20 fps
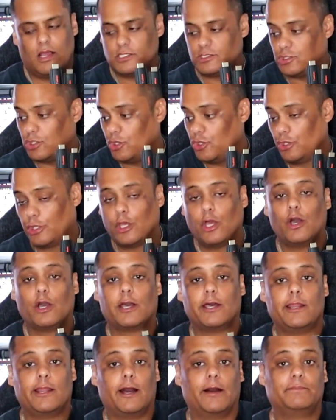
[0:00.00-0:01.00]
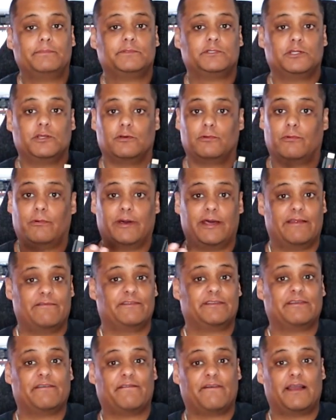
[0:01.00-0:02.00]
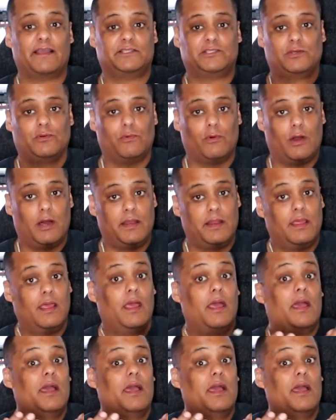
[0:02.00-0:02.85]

So you can hook it up to whatever device you want.